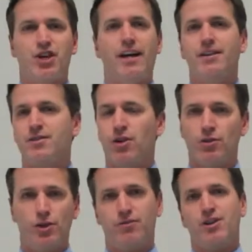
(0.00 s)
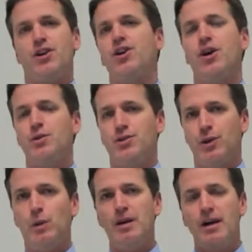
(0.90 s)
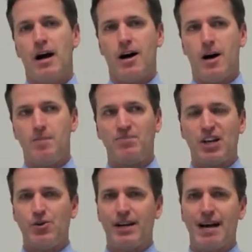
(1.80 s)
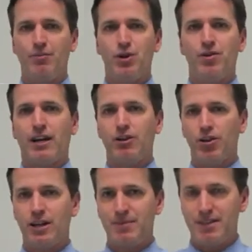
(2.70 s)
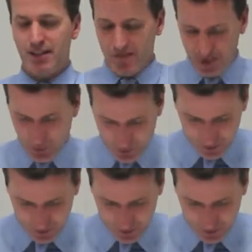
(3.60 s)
chains all over that you can go to, and you can have them go there and look up these individual